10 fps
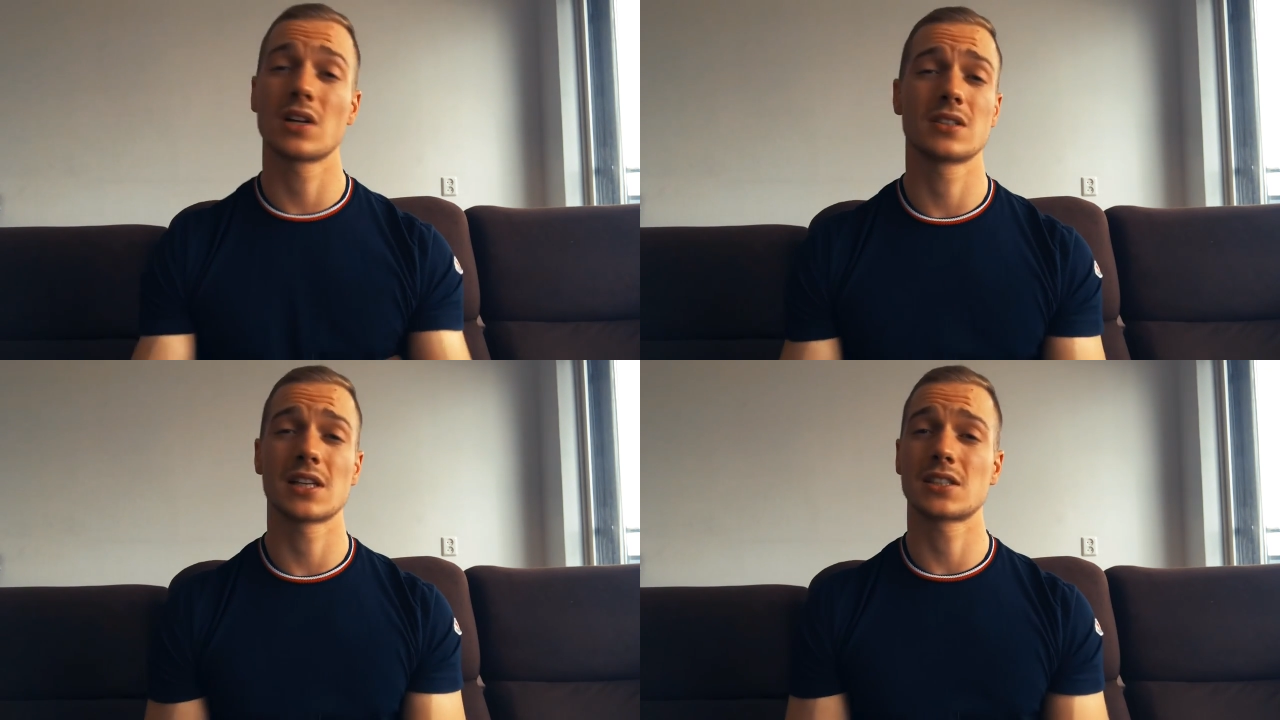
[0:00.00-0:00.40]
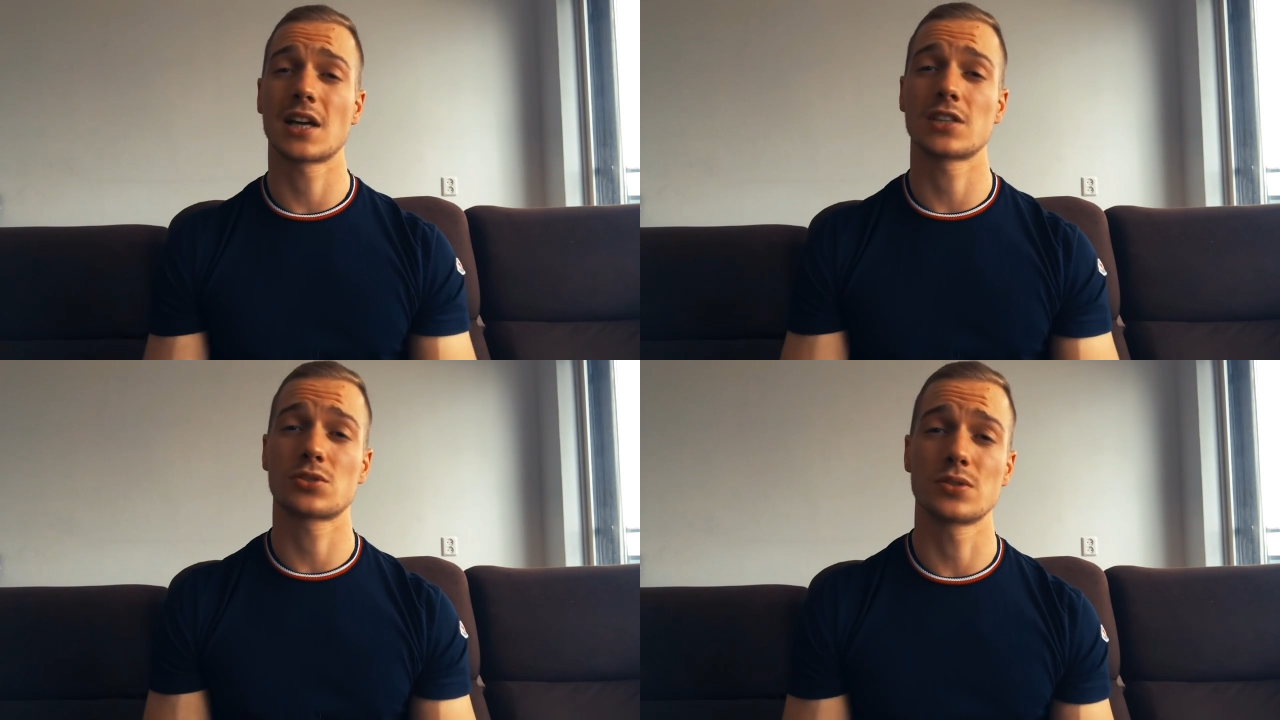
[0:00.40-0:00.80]
Well, that's
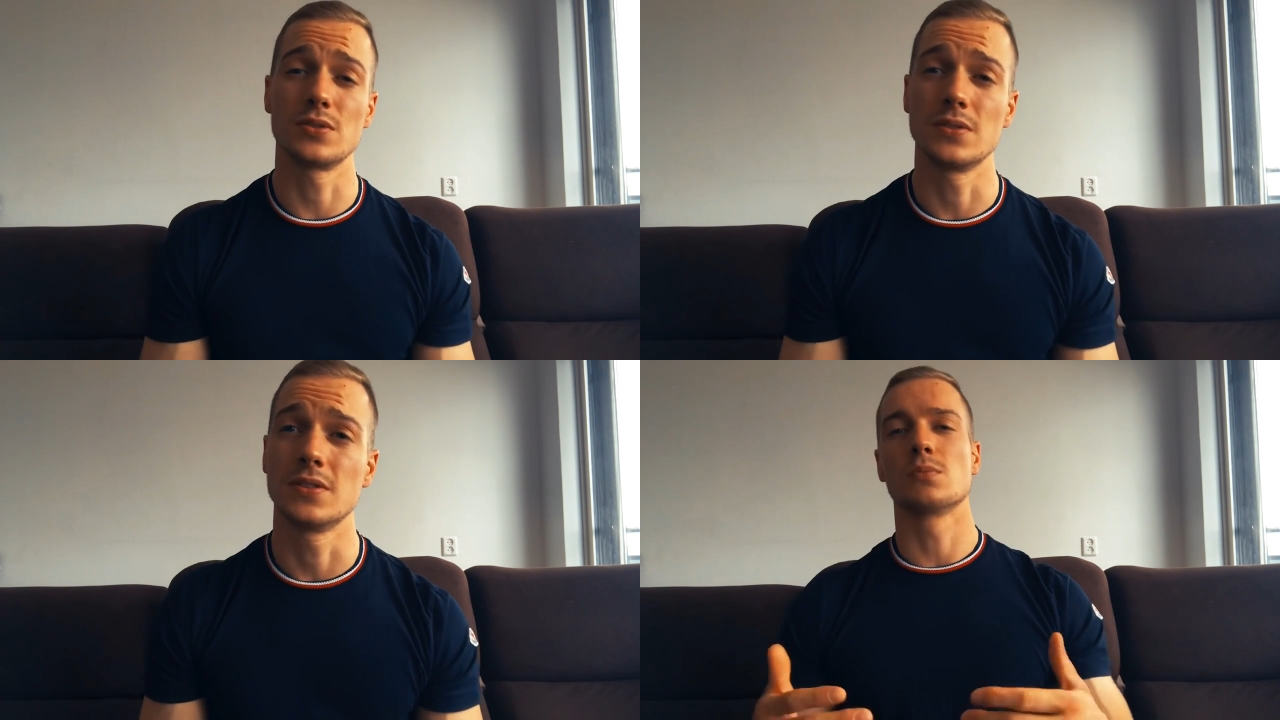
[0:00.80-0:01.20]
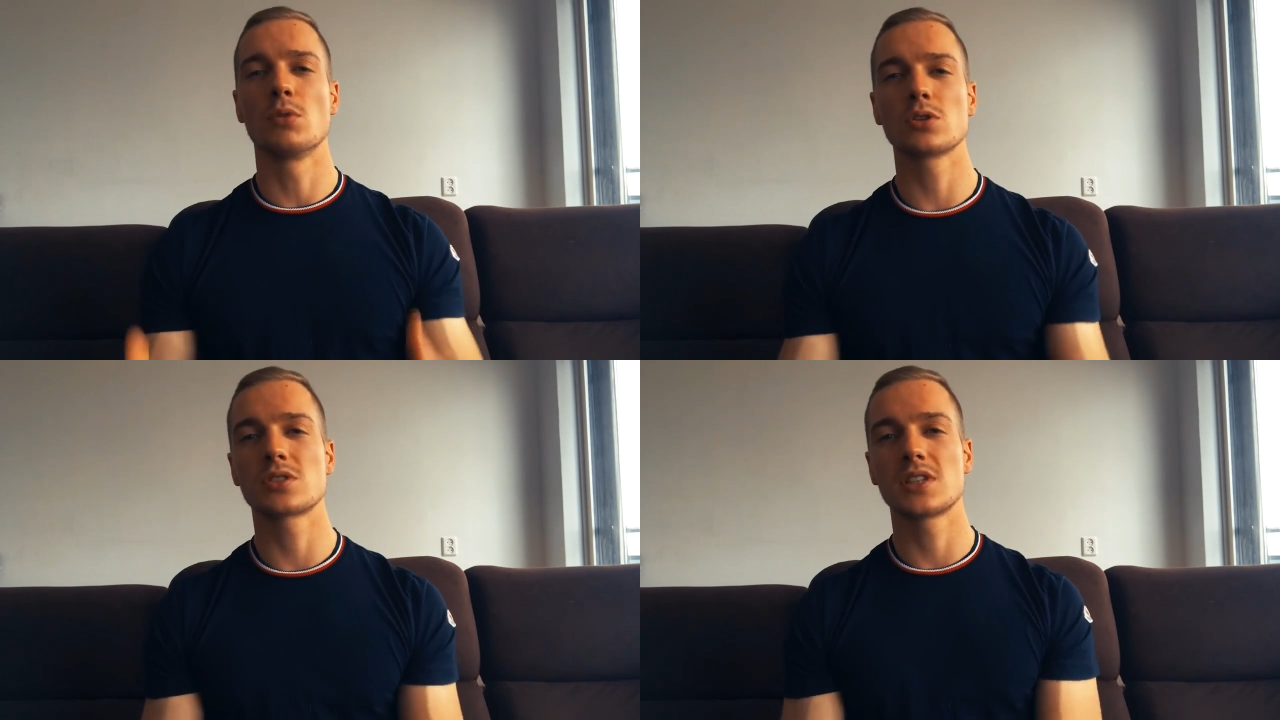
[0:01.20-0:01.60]
not true. Because
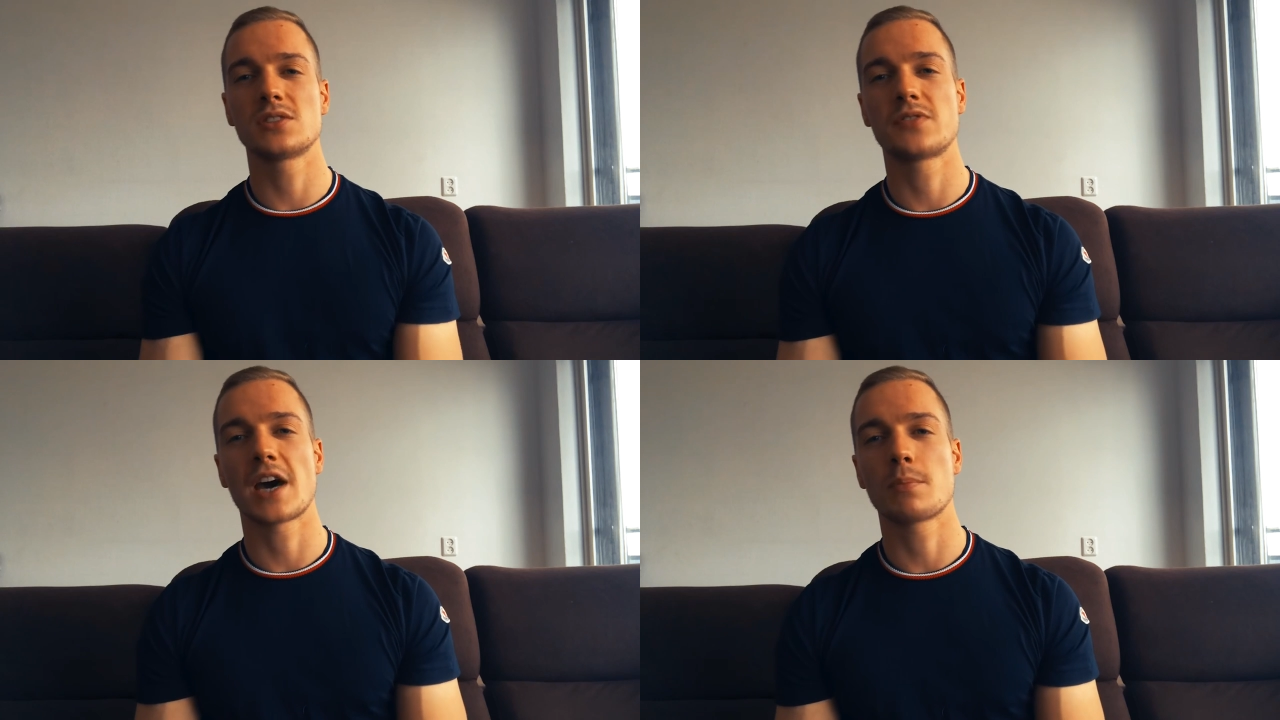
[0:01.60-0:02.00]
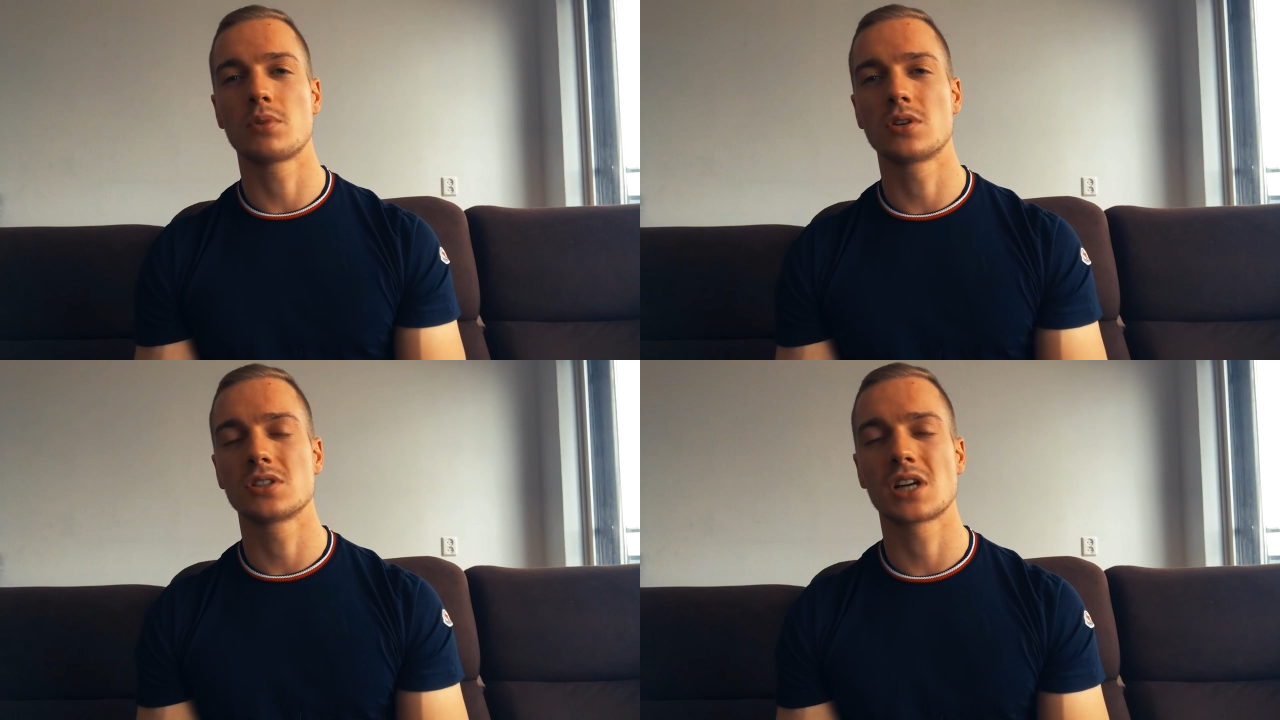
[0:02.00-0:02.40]
most of these fat
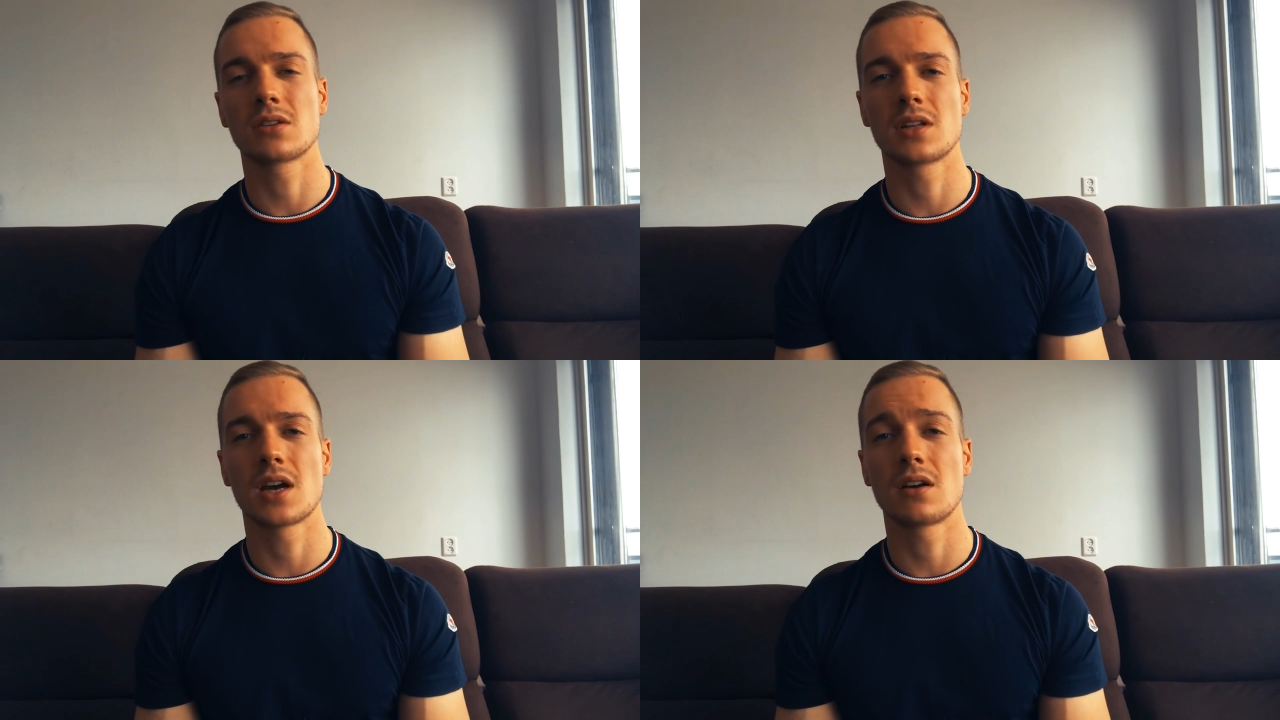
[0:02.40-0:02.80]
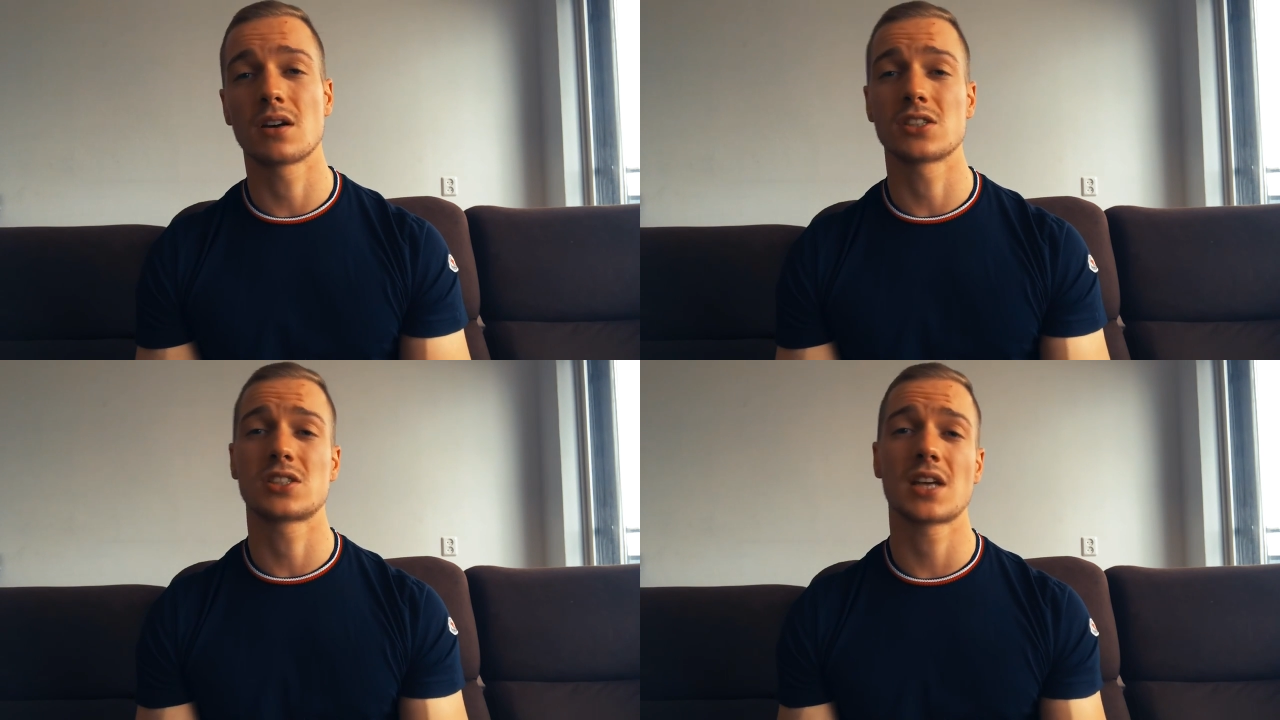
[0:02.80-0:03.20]
burners out there
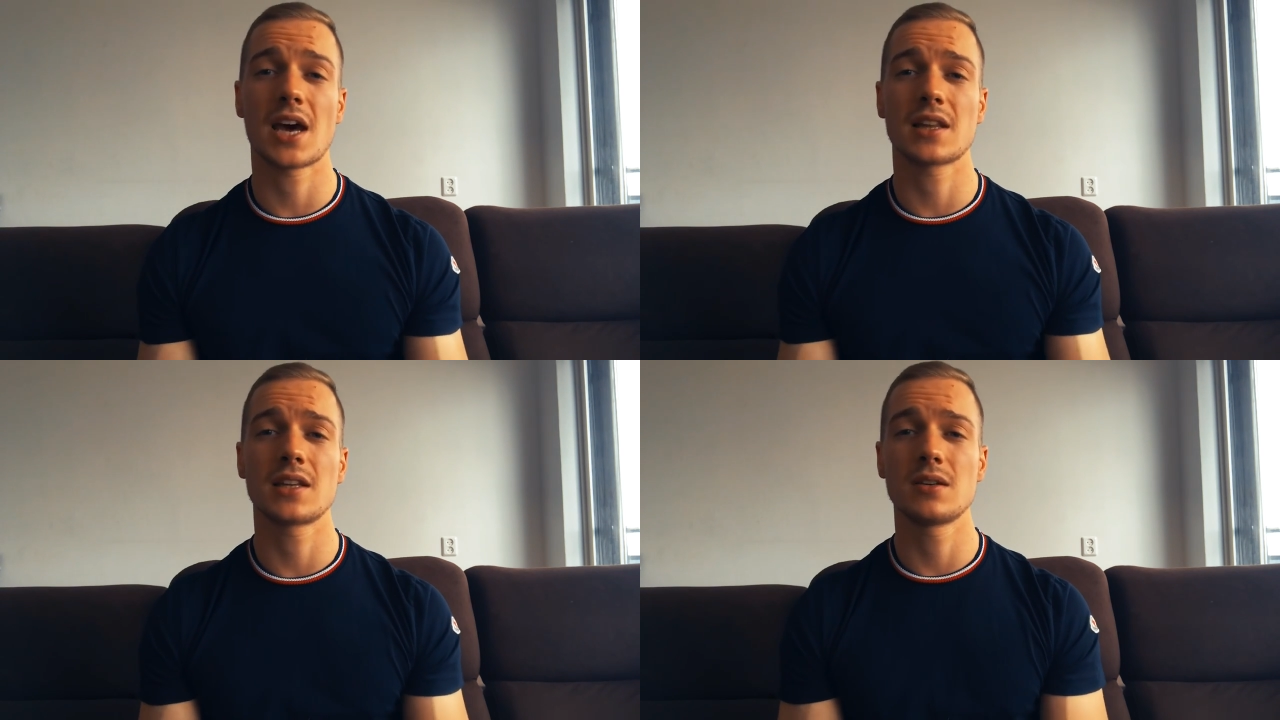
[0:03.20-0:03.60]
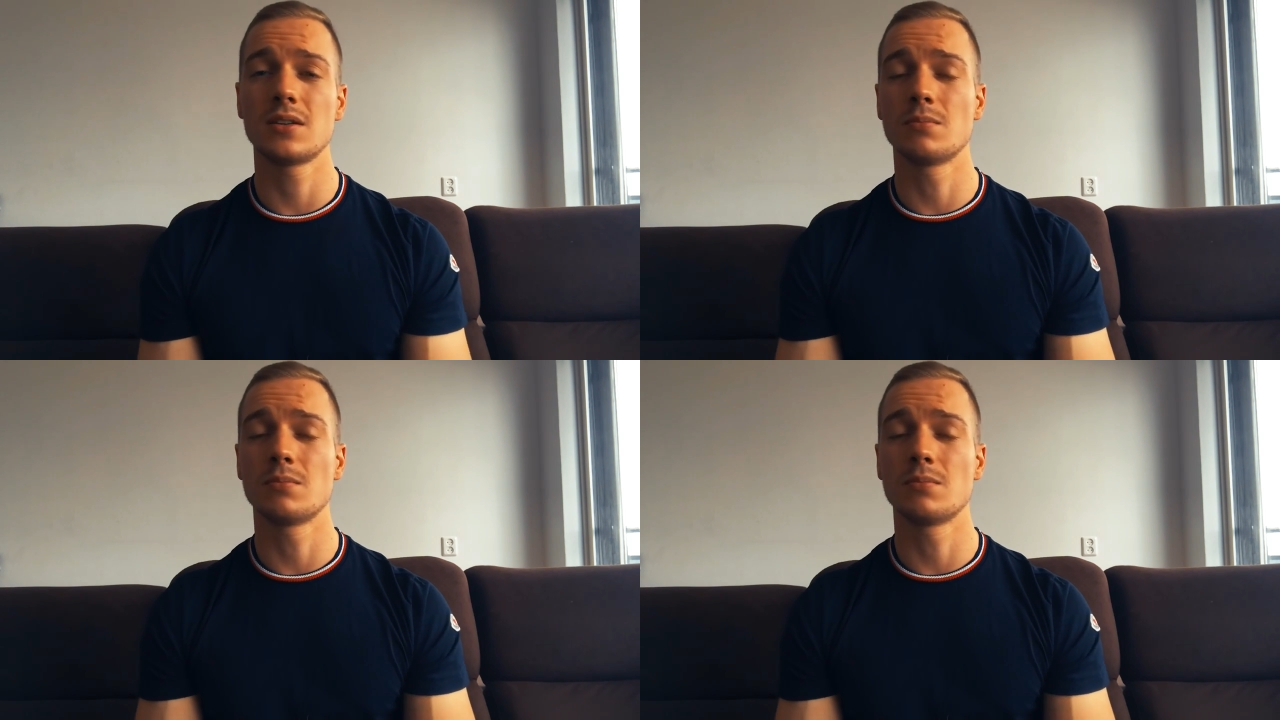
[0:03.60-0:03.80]
are sadly